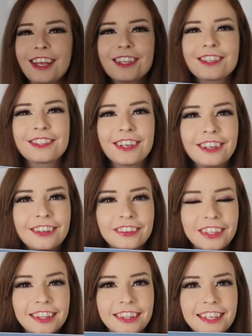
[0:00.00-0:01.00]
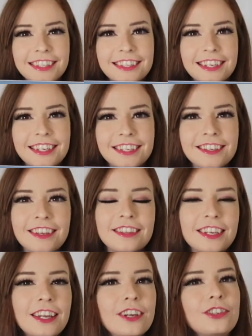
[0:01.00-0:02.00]
So this is
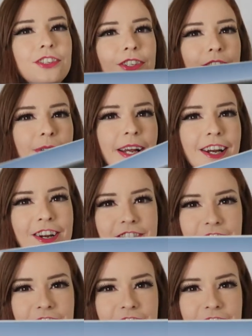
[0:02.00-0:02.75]
the new hair